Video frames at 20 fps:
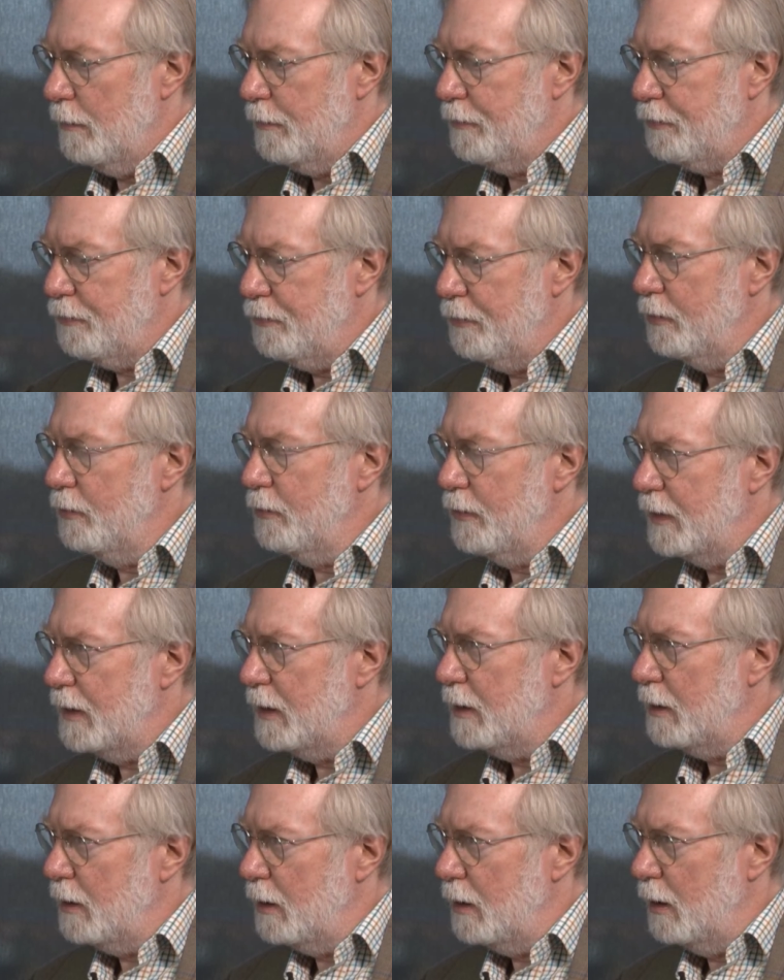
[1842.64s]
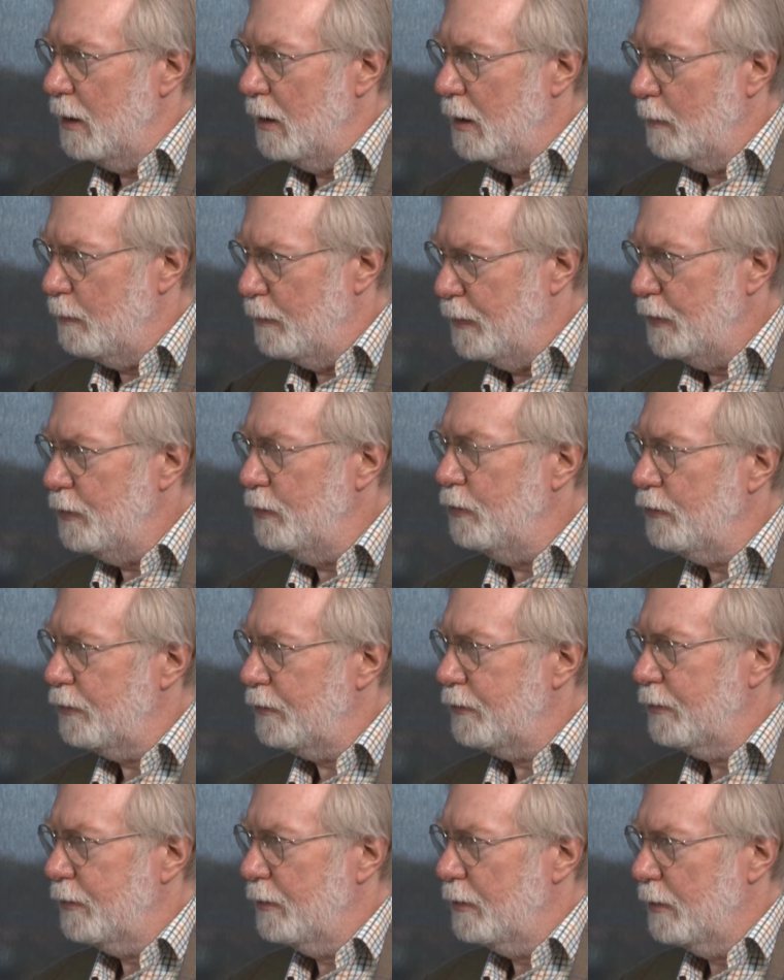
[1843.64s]
through the
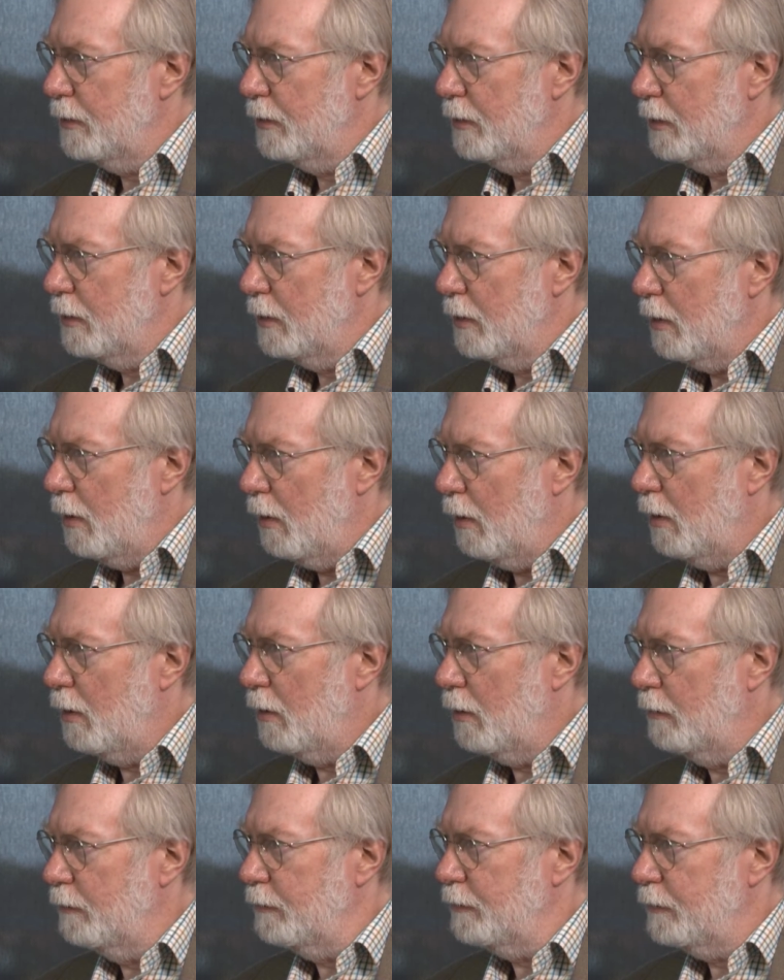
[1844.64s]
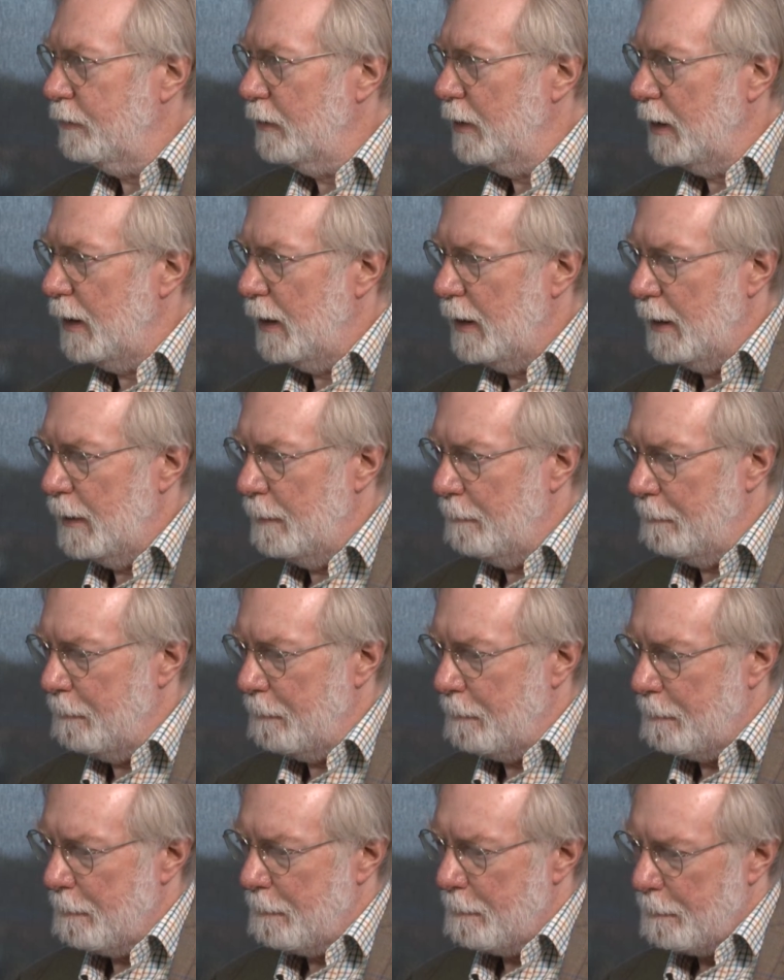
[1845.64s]
abuse of
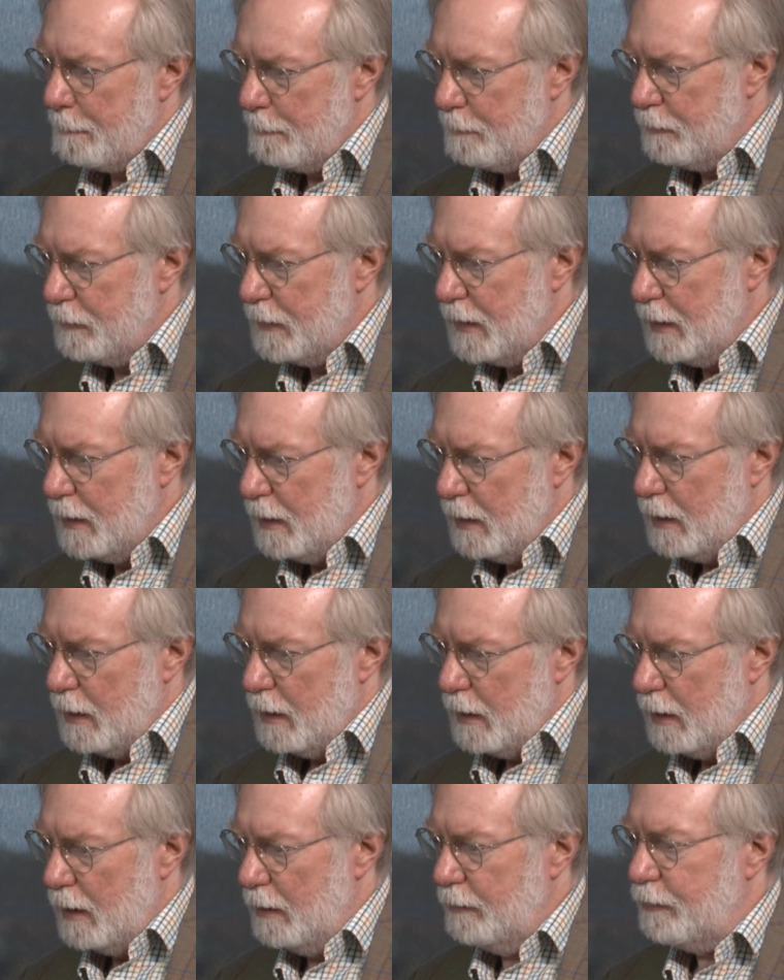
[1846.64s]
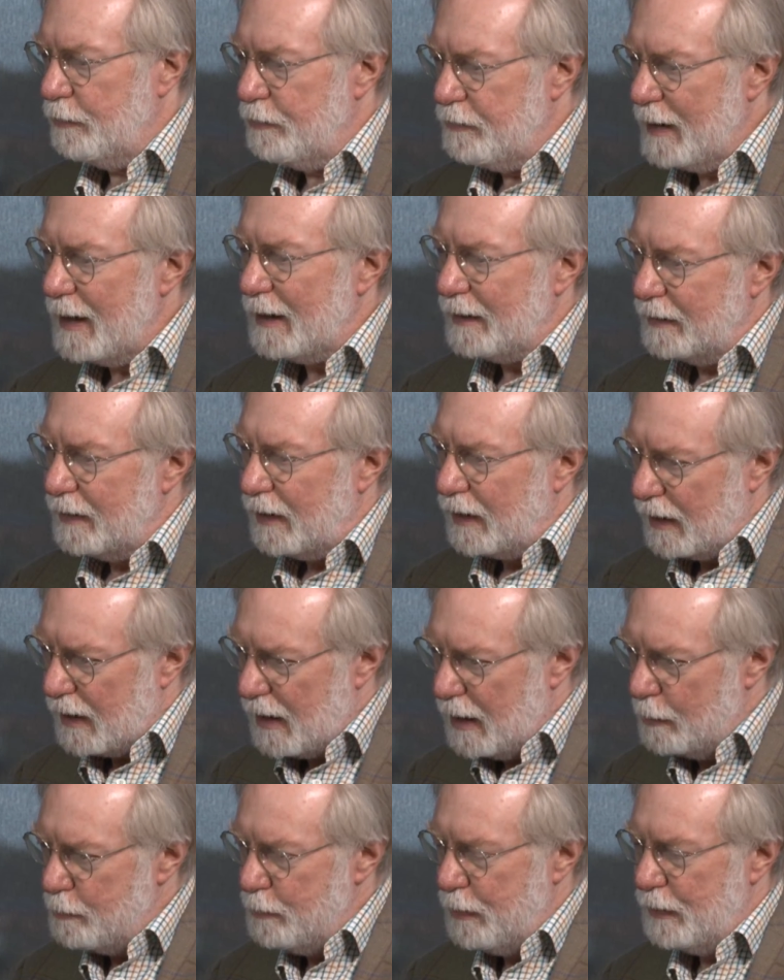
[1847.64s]
the fact that
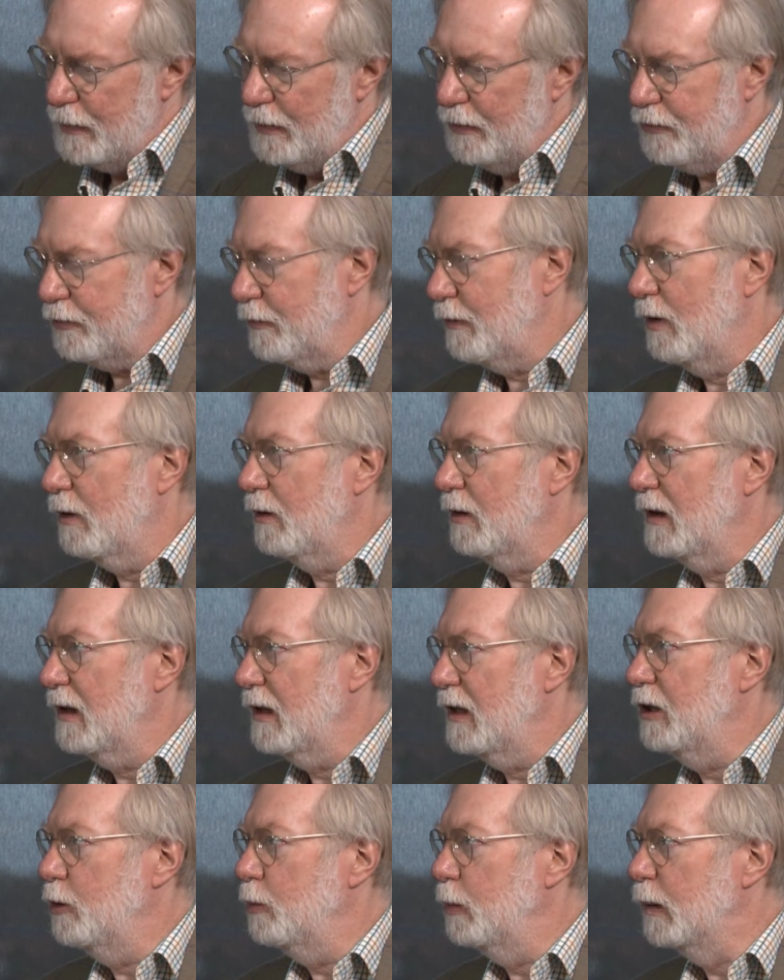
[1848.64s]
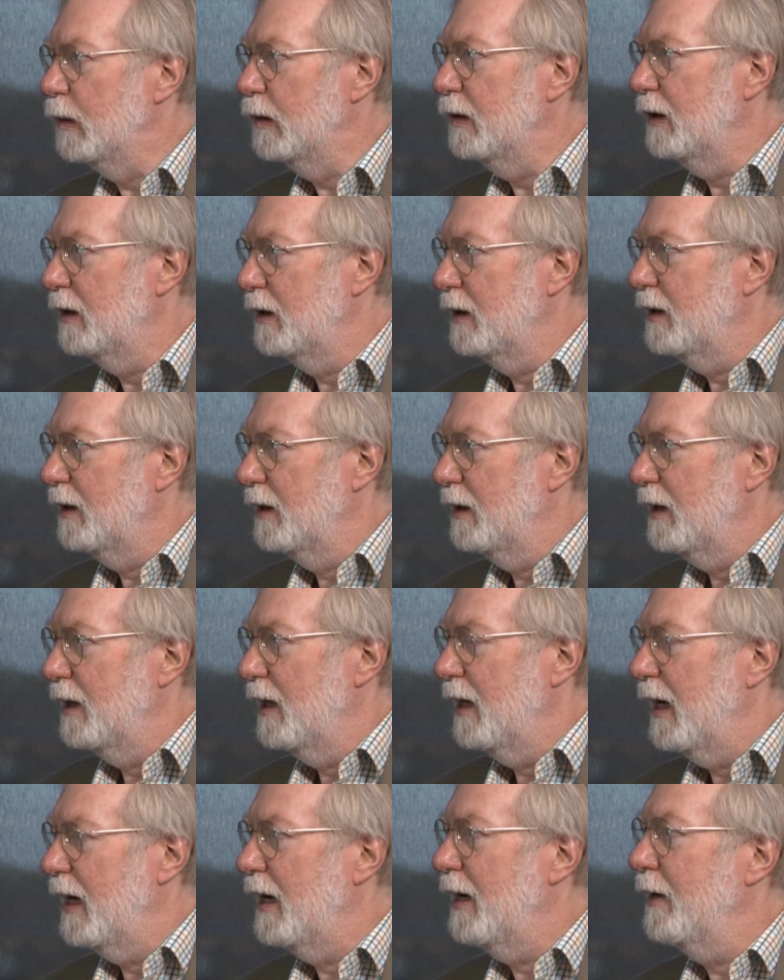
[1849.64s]
companies have gone global
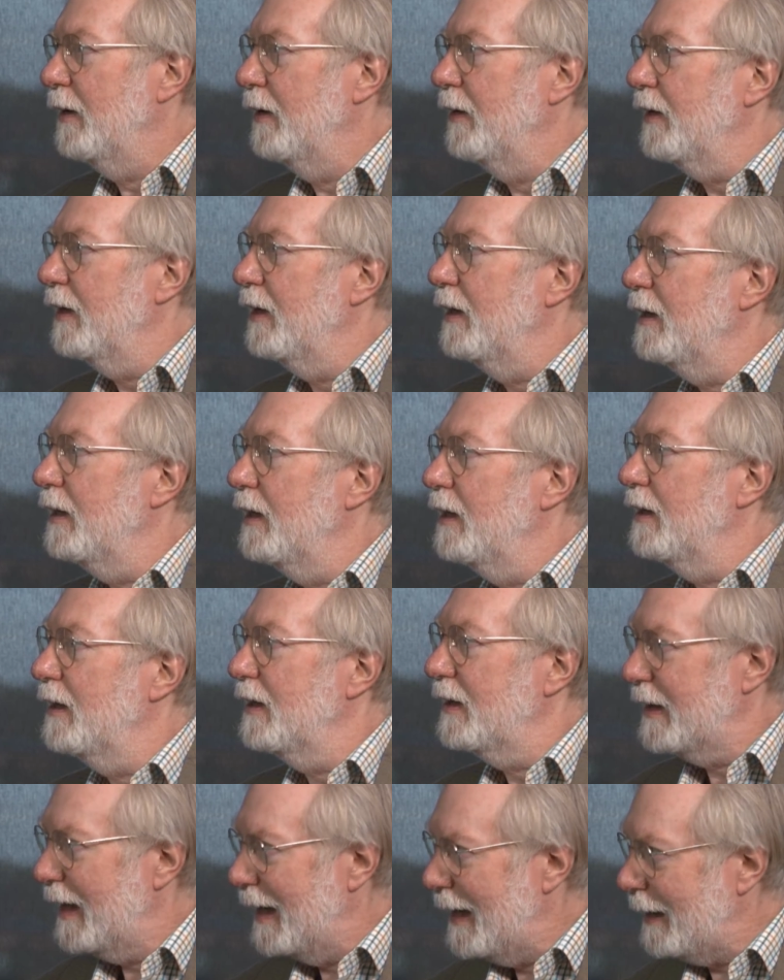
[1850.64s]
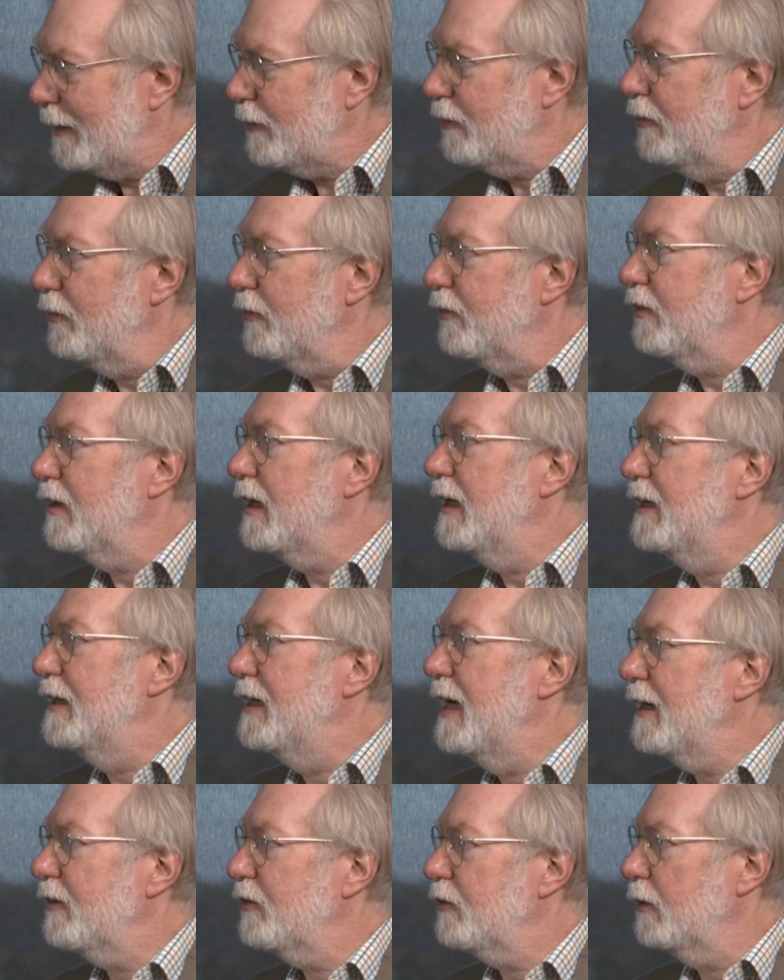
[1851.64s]
and tax has
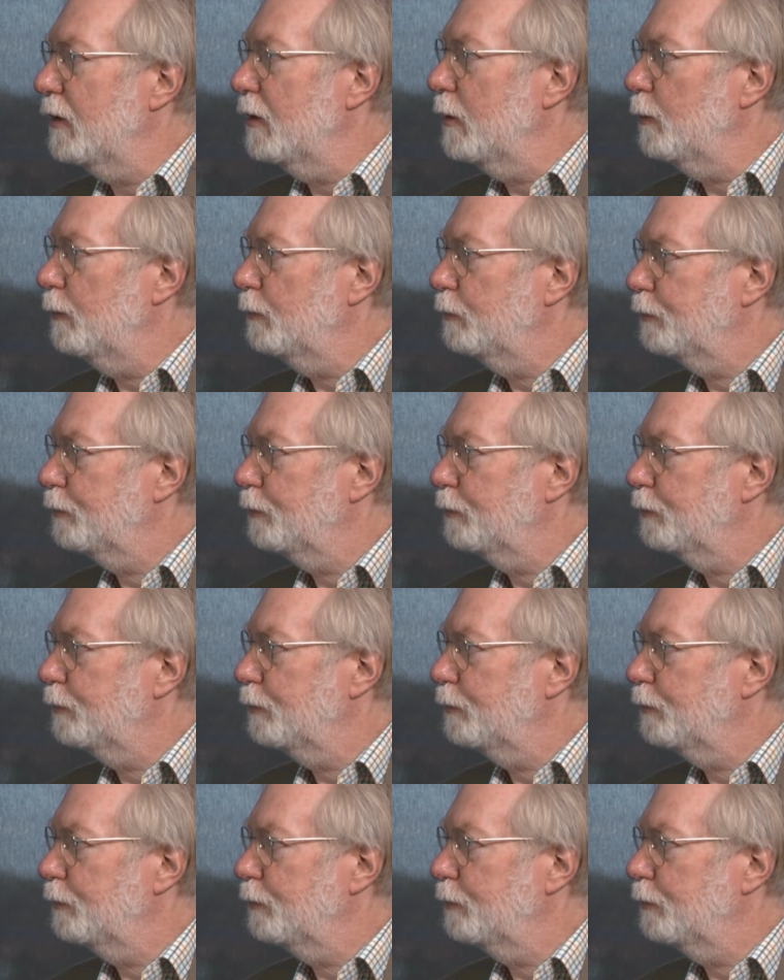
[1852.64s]
stayed national.